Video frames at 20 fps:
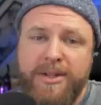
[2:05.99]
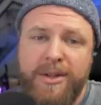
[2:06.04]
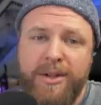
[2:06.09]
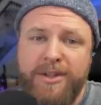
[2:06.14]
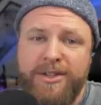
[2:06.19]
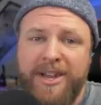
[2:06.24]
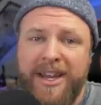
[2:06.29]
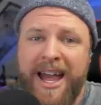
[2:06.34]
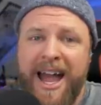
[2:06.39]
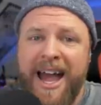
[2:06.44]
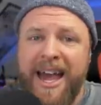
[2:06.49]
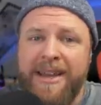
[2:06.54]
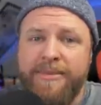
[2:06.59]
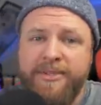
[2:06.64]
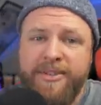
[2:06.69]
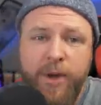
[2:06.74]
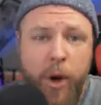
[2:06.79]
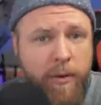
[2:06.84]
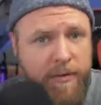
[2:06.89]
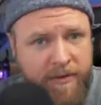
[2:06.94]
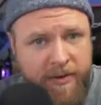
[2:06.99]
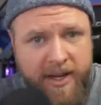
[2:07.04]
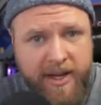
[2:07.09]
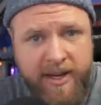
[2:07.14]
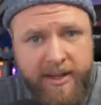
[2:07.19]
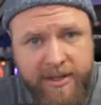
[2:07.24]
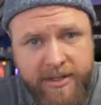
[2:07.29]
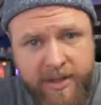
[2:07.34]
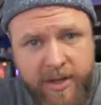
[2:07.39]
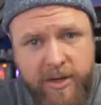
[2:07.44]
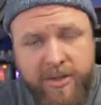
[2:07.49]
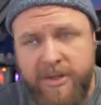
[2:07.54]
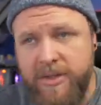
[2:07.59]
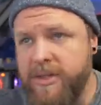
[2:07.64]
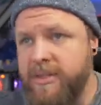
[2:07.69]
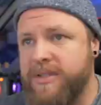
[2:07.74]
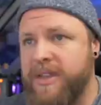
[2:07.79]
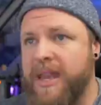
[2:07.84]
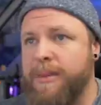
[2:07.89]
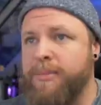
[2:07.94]
it looks like I Am Sophie is using
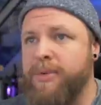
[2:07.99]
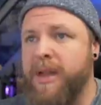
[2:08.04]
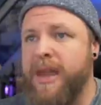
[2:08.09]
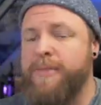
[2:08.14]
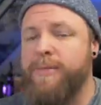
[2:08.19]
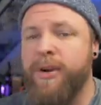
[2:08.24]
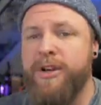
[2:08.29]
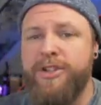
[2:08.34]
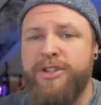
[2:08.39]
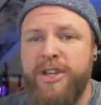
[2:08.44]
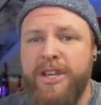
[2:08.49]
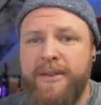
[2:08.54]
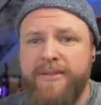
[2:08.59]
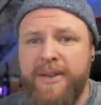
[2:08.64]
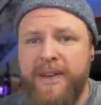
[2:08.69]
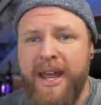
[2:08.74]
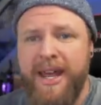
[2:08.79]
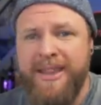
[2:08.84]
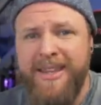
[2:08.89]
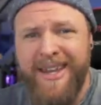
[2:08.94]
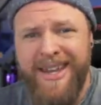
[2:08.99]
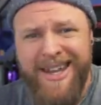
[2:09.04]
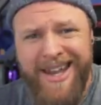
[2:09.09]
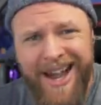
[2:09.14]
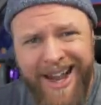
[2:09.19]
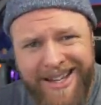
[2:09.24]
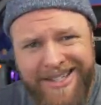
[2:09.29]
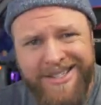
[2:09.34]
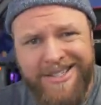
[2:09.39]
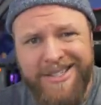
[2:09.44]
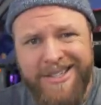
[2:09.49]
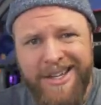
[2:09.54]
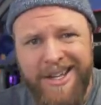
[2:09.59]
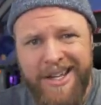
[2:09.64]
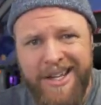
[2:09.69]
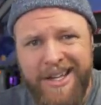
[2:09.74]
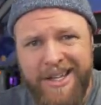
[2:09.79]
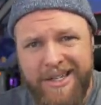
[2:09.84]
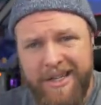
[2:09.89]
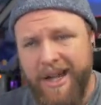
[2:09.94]
the same playbook. She even had the nuts
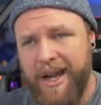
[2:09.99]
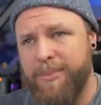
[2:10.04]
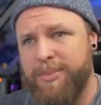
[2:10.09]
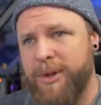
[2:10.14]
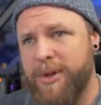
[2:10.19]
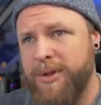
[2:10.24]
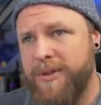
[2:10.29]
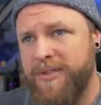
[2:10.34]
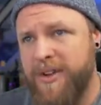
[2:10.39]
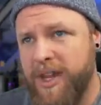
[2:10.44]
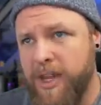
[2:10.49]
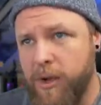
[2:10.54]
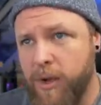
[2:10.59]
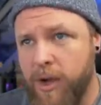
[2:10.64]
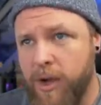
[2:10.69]
to upload a video